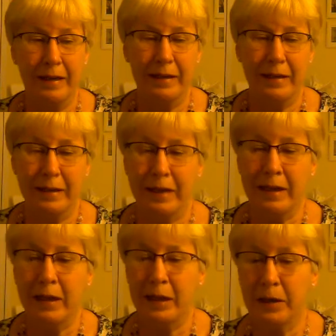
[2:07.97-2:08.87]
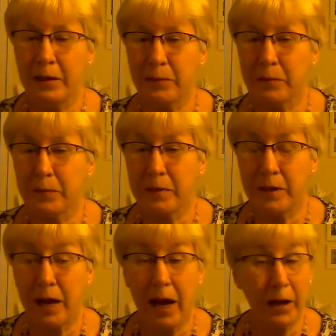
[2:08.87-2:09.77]

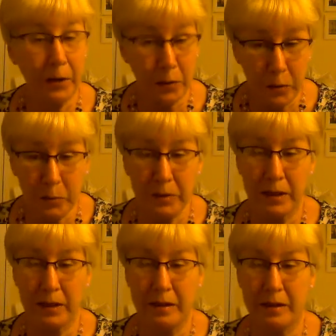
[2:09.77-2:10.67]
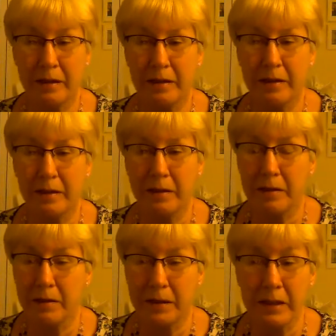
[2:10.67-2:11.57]
I hope that
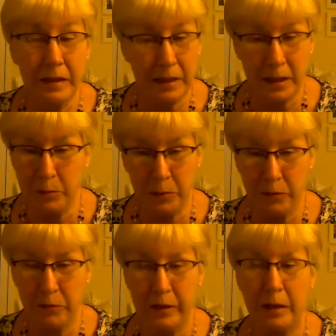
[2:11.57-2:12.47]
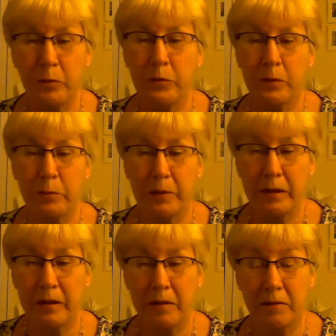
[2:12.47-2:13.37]
this statement of claim will
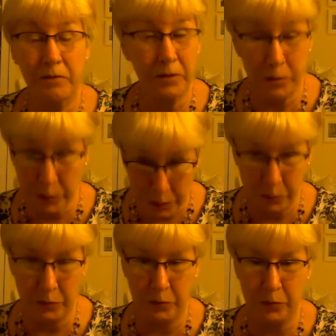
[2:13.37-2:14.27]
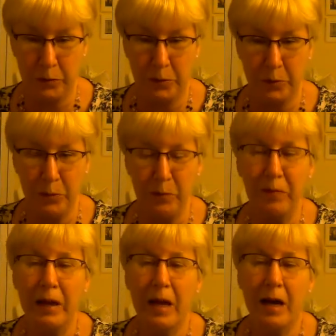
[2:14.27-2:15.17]
be very useful for you.
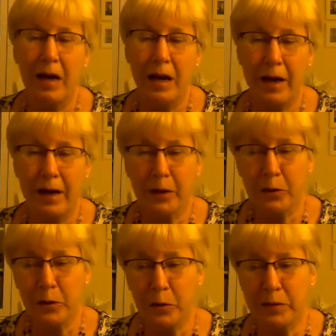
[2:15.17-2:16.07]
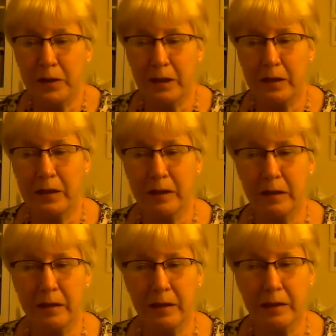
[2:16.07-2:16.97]
I hope that
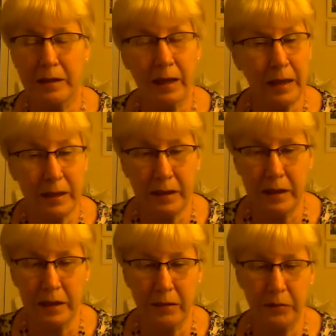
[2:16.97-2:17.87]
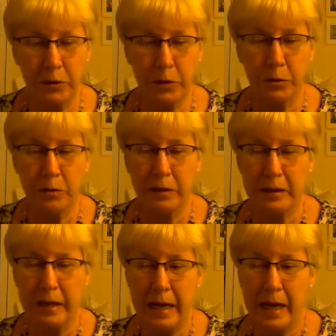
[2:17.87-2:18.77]
targeted
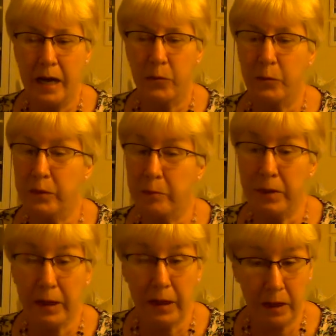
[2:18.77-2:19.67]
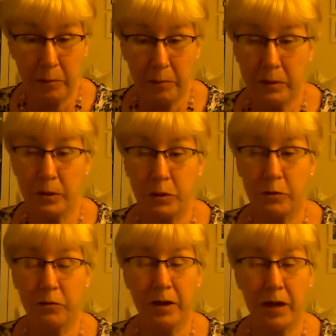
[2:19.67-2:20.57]
individuals will be able
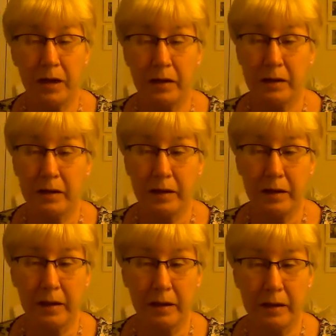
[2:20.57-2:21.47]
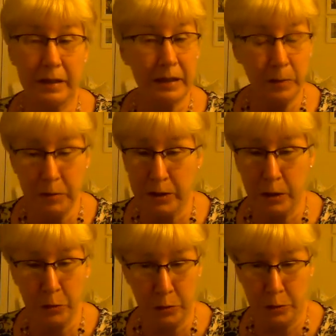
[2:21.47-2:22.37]
to file
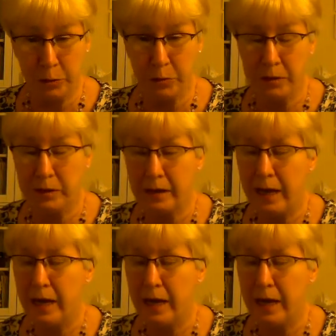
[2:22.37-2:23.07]
similar lawsuits